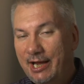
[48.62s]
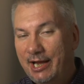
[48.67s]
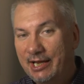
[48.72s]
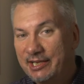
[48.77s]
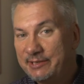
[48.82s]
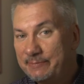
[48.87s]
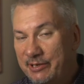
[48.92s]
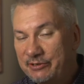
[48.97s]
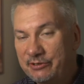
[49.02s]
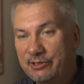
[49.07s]

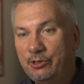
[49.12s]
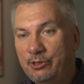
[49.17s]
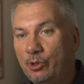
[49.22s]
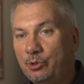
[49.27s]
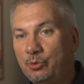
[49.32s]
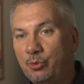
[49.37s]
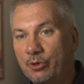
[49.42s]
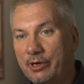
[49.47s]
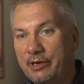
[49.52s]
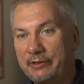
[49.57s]
Especially
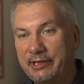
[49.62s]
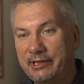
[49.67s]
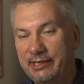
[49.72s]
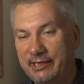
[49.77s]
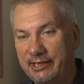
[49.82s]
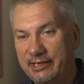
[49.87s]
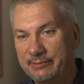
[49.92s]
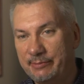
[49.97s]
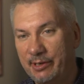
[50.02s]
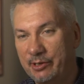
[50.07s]

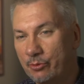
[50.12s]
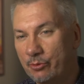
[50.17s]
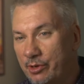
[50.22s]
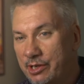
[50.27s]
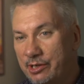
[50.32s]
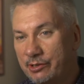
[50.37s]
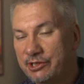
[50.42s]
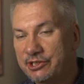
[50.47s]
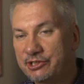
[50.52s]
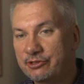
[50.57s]
noteworthy is my
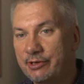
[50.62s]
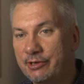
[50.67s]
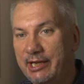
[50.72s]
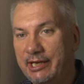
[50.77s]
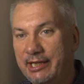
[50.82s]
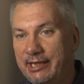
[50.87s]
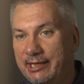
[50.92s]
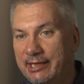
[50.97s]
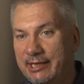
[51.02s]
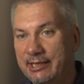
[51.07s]
rigorous
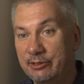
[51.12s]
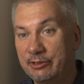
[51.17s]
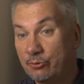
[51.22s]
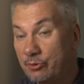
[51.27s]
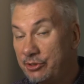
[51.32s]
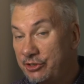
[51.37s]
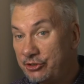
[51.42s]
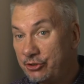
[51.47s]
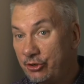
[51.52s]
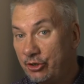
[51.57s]
training in
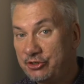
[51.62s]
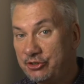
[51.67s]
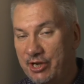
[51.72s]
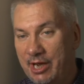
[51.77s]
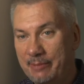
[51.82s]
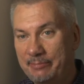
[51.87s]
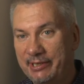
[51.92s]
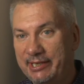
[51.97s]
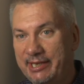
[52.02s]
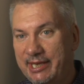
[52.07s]
research
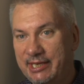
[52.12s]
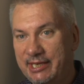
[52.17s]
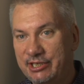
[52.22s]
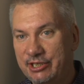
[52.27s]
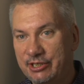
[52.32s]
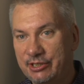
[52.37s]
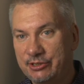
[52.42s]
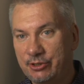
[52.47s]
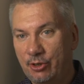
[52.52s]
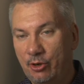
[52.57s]

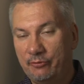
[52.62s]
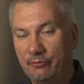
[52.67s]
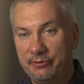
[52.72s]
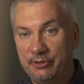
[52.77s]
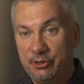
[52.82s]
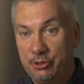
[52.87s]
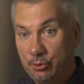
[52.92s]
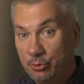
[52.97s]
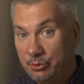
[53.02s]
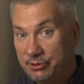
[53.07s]
applications of
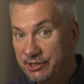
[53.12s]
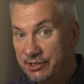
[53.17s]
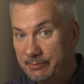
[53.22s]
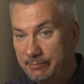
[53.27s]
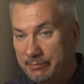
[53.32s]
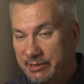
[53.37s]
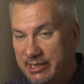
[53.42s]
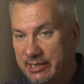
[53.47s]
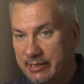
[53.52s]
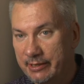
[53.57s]

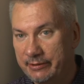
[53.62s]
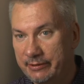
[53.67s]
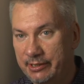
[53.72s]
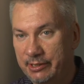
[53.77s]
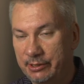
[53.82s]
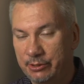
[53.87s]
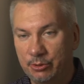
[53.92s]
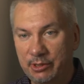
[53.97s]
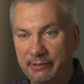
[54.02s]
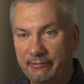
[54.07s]
UTB,
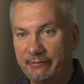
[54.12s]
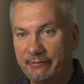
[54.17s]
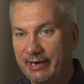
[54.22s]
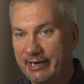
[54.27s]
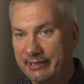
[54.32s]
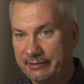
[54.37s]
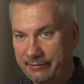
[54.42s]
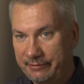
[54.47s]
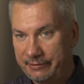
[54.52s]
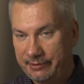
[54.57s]
the
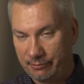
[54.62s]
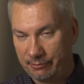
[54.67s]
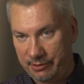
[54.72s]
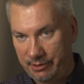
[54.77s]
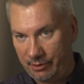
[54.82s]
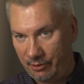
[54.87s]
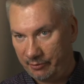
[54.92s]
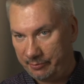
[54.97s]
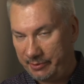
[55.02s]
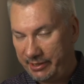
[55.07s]
Unified
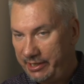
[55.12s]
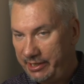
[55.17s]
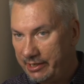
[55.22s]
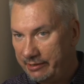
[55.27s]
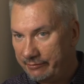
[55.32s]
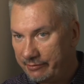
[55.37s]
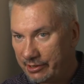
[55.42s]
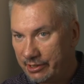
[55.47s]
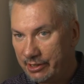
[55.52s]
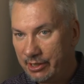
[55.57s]
Theory of
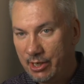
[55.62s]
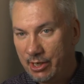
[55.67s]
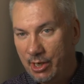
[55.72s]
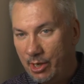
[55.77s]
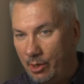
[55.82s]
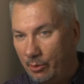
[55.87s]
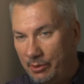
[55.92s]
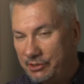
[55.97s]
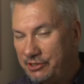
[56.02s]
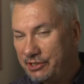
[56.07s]
Behavior,
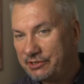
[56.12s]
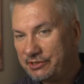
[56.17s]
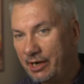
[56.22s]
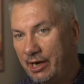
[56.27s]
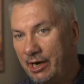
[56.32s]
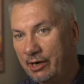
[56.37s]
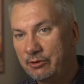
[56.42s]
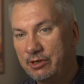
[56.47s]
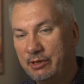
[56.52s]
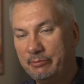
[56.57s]
which is
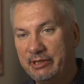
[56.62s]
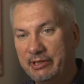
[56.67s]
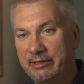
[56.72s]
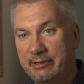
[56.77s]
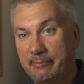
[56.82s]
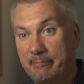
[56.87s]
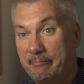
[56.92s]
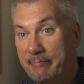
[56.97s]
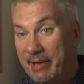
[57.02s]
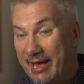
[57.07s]
arguably
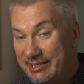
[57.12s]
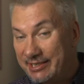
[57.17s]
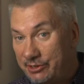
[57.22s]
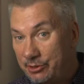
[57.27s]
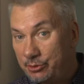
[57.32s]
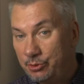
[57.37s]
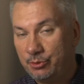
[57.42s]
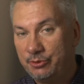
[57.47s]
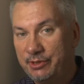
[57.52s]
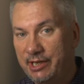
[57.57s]
the
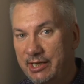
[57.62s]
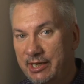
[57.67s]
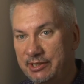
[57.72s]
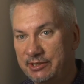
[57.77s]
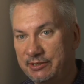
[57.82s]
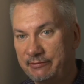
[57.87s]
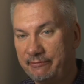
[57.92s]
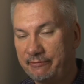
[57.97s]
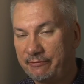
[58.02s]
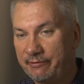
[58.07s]
best
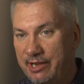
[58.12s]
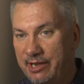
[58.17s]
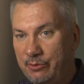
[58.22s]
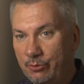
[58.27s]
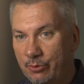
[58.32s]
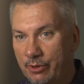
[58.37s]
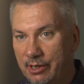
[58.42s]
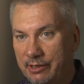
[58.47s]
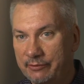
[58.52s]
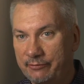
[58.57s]
to-date
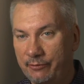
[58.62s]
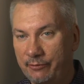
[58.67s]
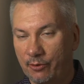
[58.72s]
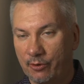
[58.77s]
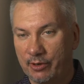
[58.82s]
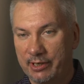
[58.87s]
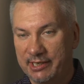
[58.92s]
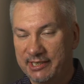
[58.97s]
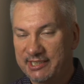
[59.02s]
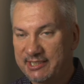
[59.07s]
framework
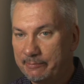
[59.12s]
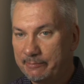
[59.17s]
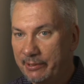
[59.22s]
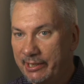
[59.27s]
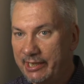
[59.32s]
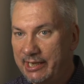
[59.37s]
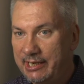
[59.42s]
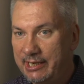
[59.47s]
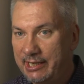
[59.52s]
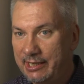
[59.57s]
for
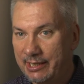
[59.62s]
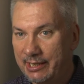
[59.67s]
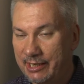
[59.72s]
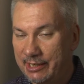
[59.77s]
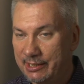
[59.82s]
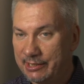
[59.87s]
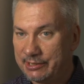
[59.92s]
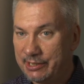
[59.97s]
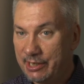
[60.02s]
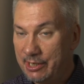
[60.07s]
explaining
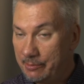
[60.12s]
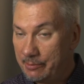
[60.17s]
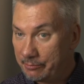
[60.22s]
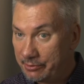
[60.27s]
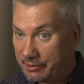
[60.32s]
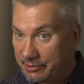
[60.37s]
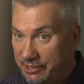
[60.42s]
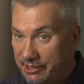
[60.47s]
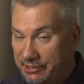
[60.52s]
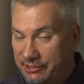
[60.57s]
and
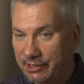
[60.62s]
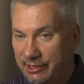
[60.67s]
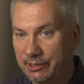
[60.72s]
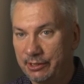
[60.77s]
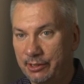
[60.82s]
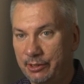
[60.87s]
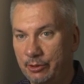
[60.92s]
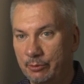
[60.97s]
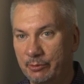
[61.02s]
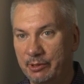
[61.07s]

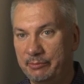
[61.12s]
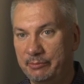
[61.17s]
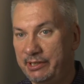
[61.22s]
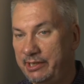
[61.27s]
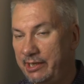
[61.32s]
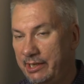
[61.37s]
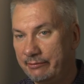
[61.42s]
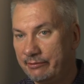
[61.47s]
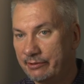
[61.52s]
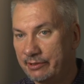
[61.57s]
predicting human
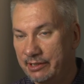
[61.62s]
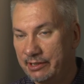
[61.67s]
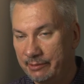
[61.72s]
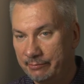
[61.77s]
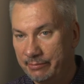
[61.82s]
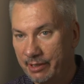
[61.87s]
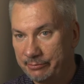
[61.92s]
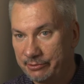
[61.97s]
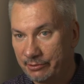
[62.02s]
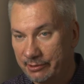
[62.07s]
behavior
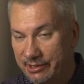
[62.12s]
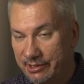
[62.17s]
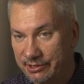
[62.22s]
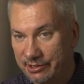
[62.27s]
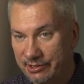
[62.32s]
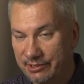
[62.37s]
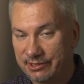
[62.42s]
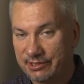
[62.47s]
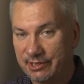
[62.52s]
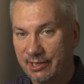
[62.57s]
in
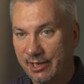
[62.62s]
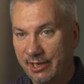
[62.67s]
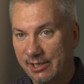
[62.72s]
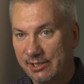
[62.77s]
populations.